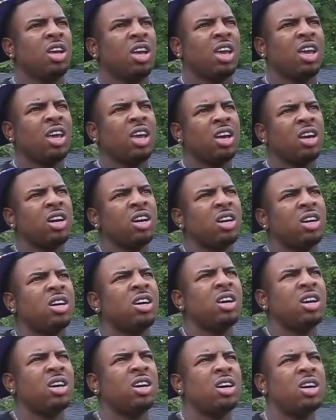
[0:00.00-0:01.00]

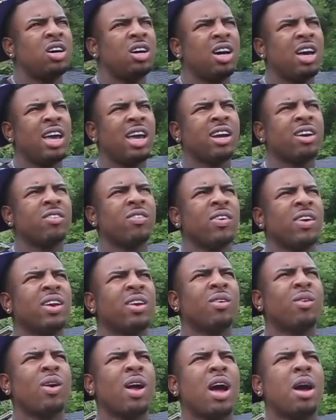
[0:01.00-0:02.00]
And uh,
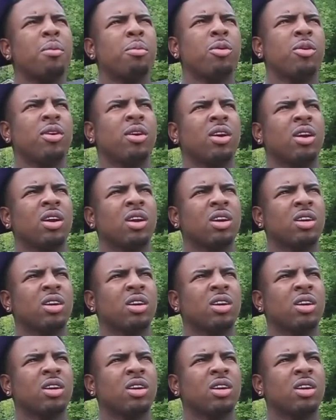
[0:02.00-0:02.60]
aggravated robbery